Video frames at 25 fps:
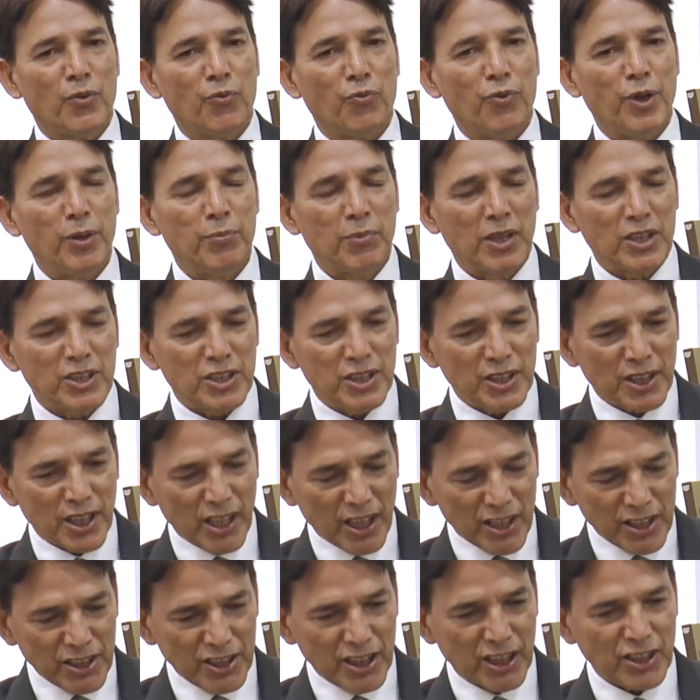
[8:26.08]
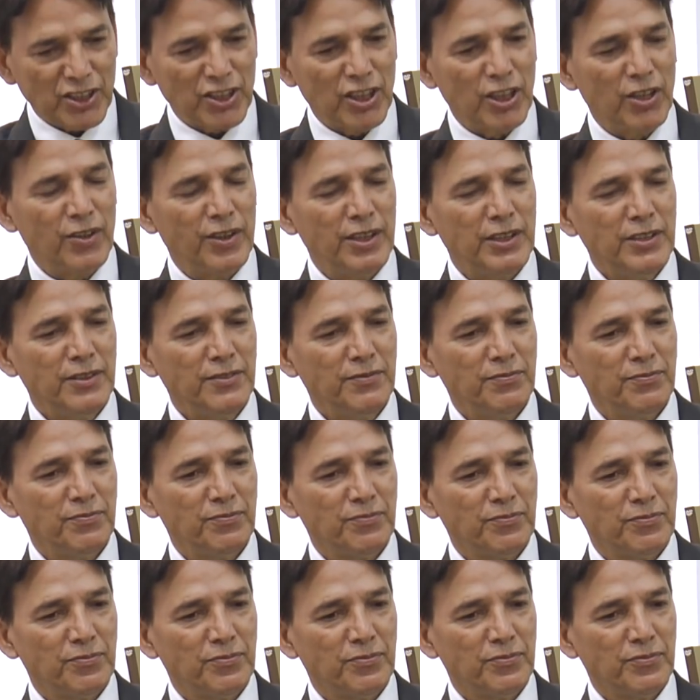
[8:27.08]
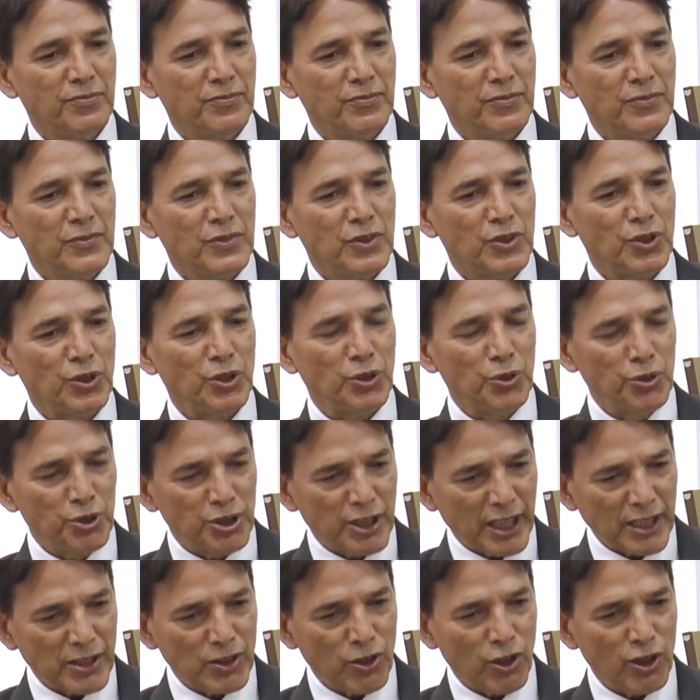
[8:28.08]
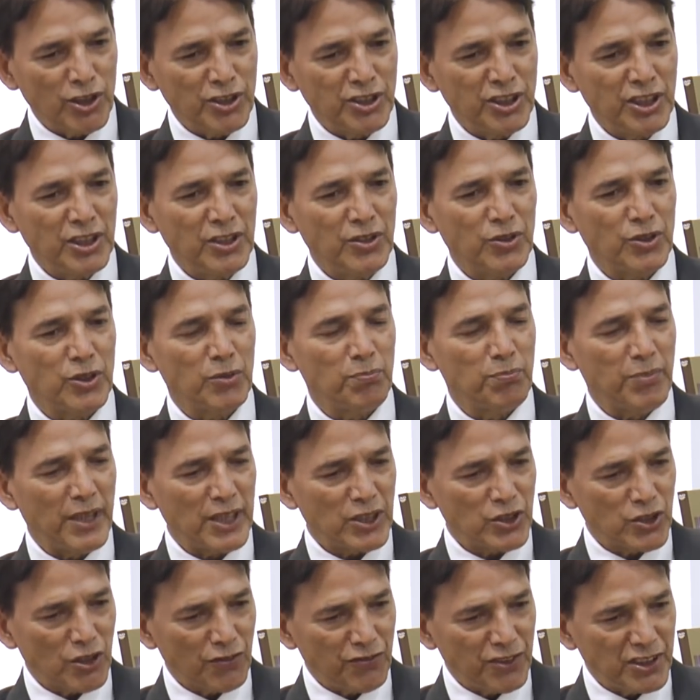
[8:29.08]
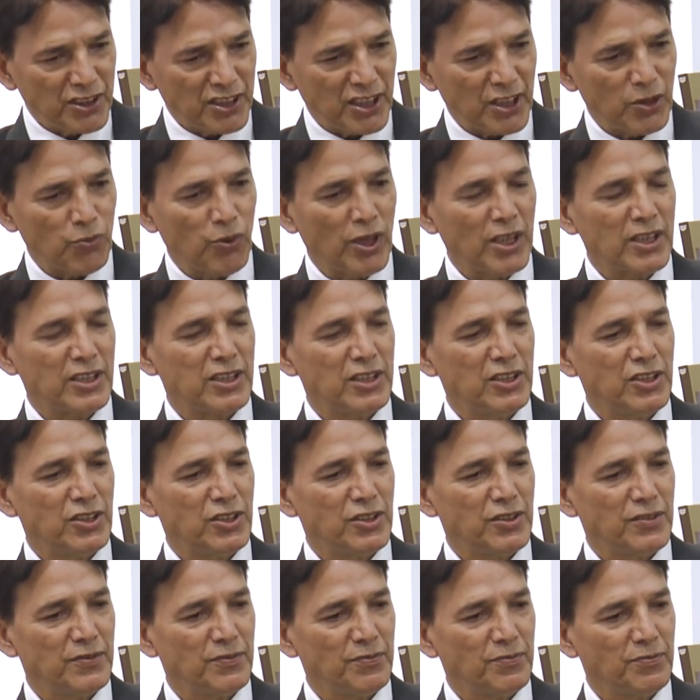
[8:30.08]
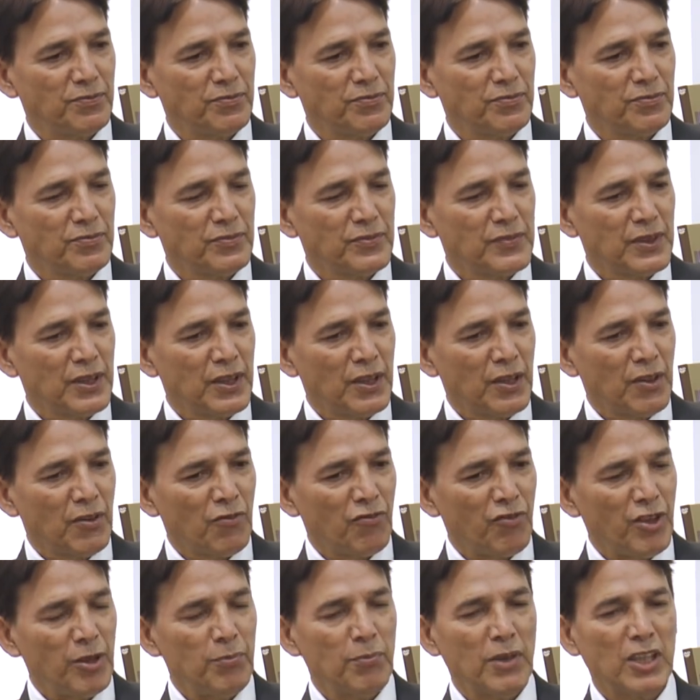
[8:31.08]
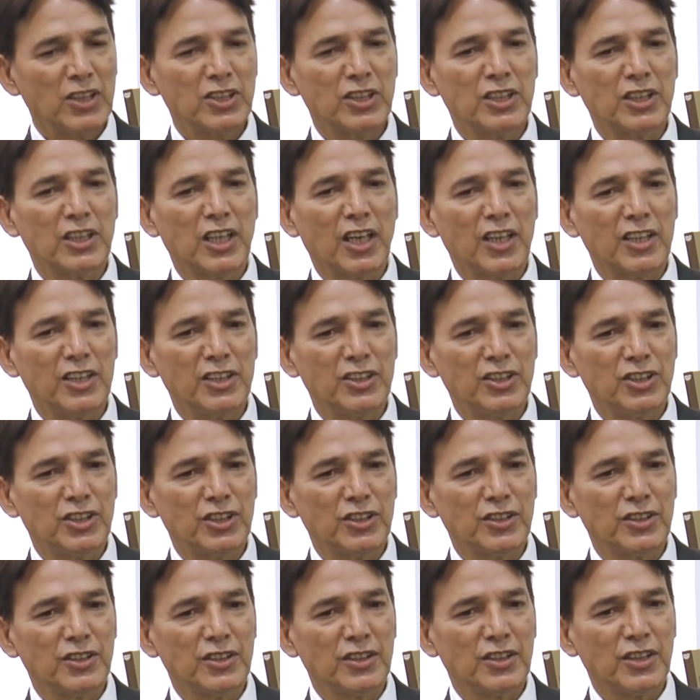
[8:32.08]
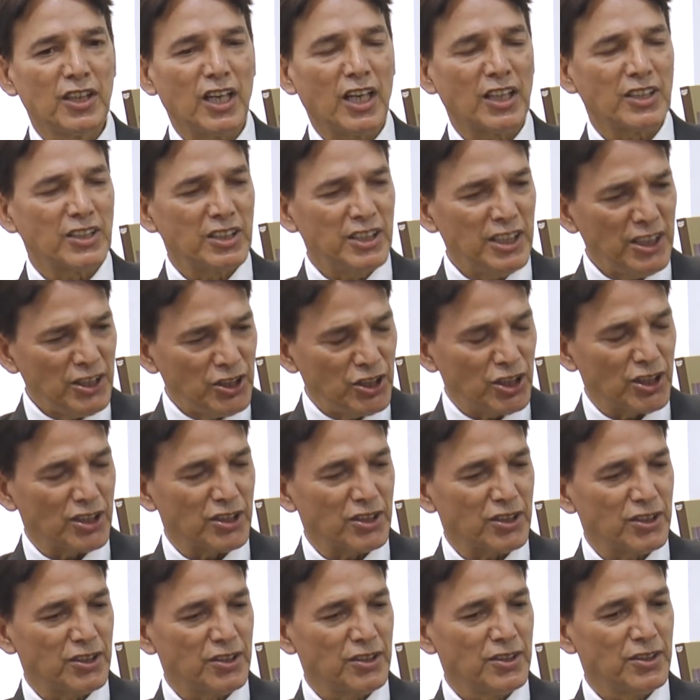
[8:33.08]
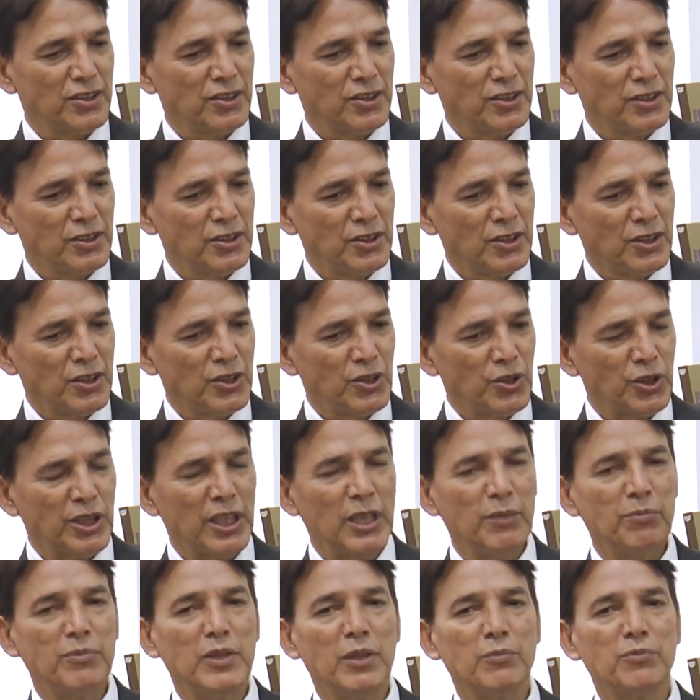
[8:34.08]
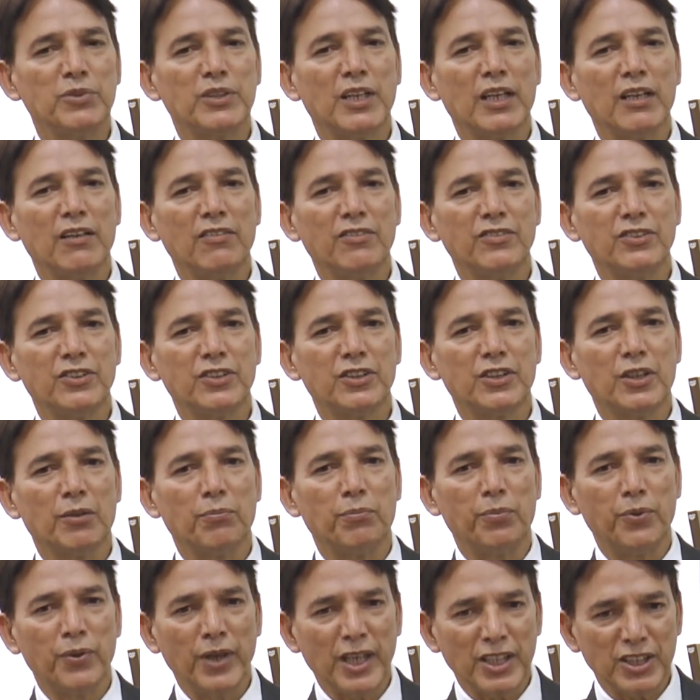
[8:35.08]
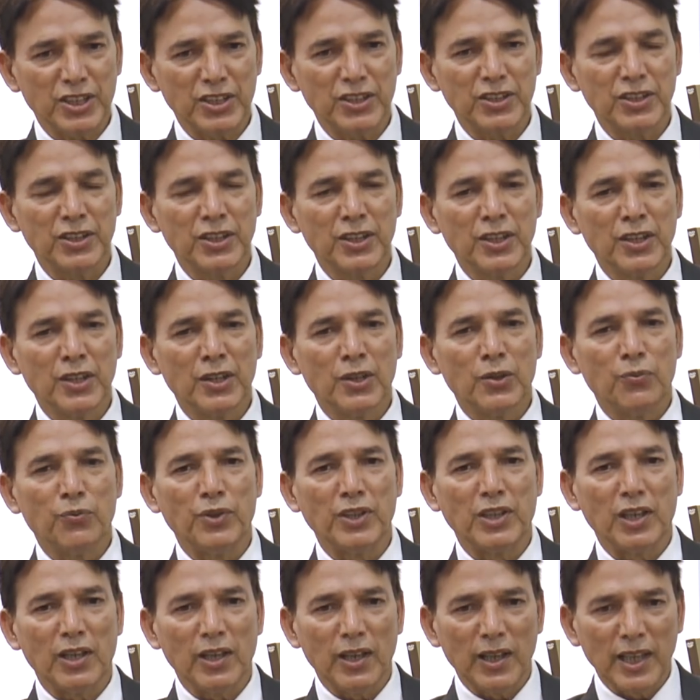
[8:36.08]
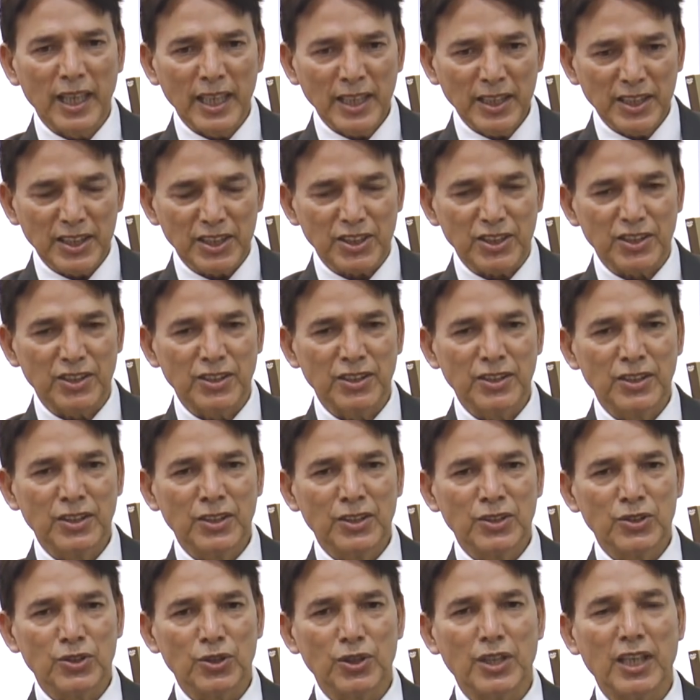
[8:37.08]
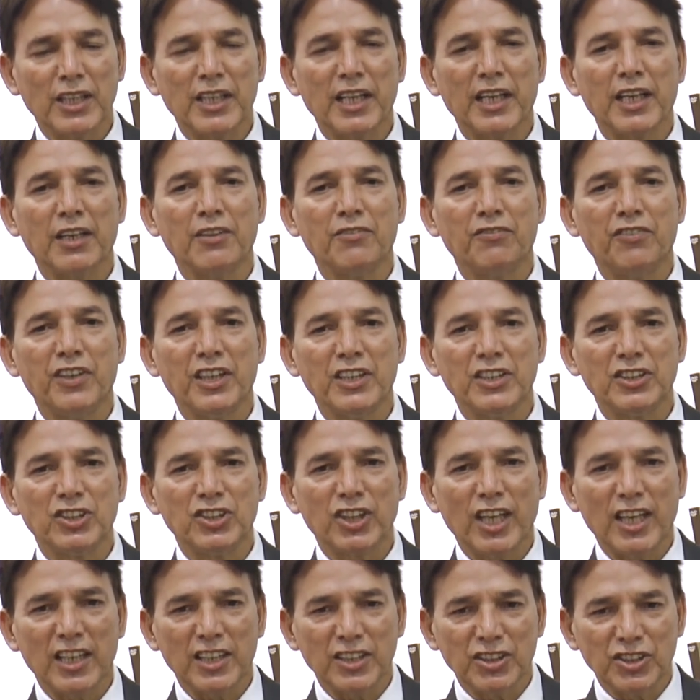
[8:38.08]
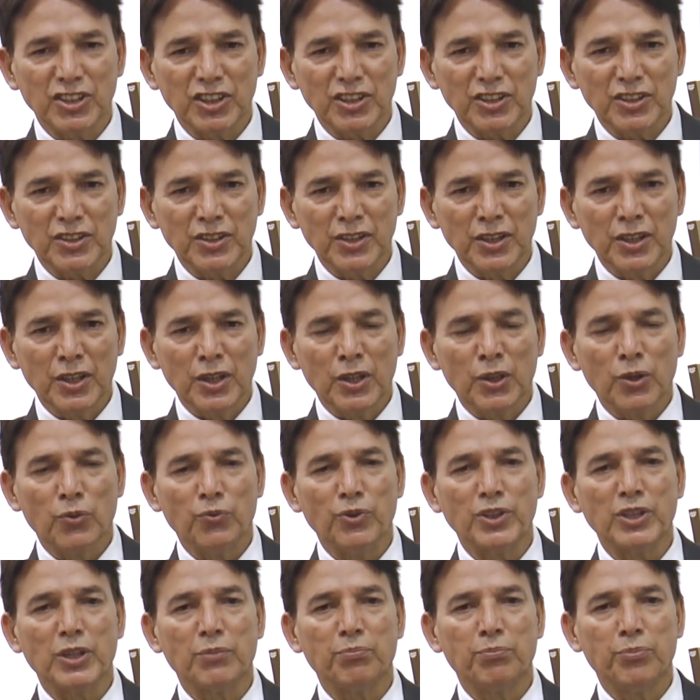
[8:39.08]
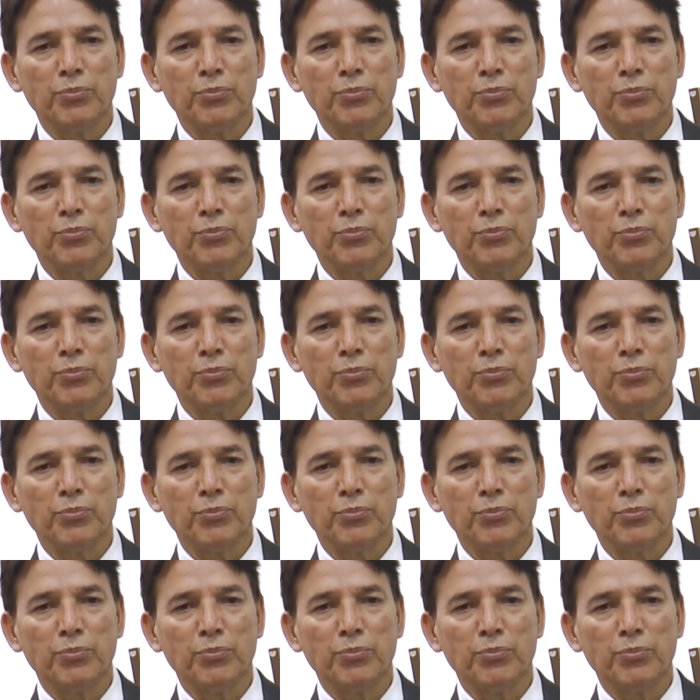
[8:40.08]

We must encourage our children to use technology to the best of its advantage. We must encourage our teachers to keep themselves abreast with the latest so that they can face challenges which are